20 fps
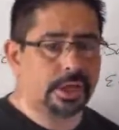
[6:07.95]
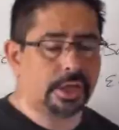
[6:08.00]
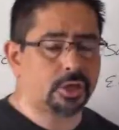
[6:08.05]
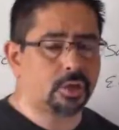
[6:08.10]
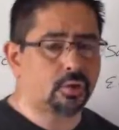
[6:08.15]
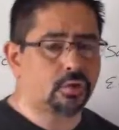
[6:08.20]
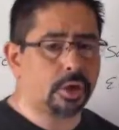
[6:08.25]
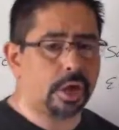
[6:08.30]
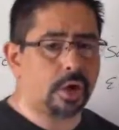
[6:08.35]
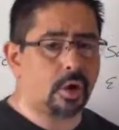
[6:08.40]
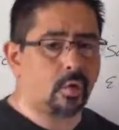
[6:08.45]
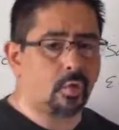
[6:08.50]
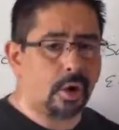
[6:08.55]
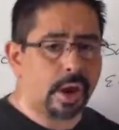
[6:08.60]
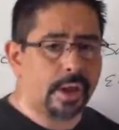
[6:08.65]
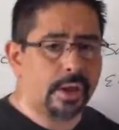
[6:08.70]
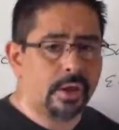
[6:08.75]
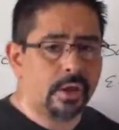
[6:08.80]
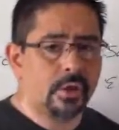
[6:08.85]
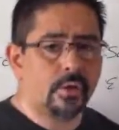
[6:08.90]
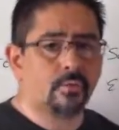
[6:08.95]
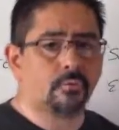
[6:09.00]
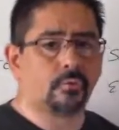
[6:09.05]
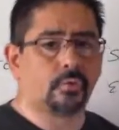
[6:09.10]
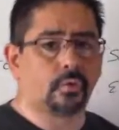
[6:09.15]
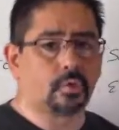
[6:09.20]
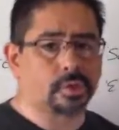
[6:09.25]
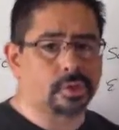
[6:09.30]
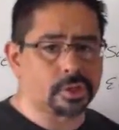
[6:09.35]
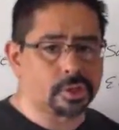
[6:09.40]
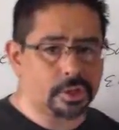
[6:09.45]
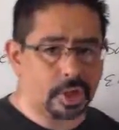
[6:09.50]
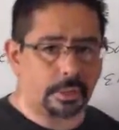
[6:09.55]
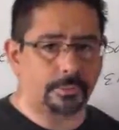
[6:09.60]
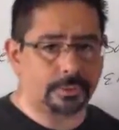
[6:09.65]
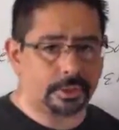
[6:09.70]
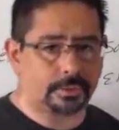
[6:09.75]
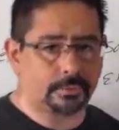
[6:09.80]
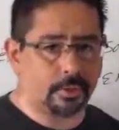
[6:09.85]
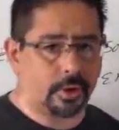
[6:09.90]
that you're trying to rank for
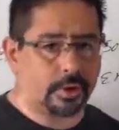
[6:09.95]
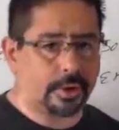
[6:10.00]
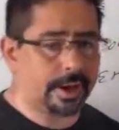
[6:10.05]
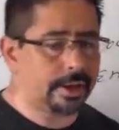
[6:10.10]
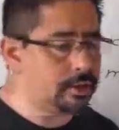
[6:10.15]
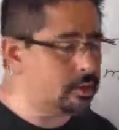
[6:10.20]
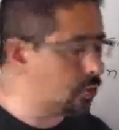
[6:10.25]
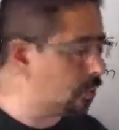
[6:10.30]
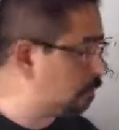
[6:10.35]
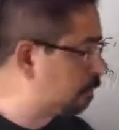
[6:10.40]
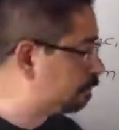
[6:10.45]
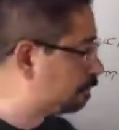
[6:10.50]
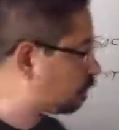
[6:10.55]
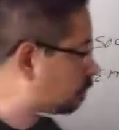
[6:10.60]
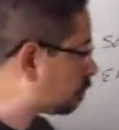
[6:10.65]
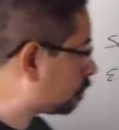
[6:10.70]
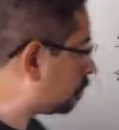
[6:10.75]
something, all right? So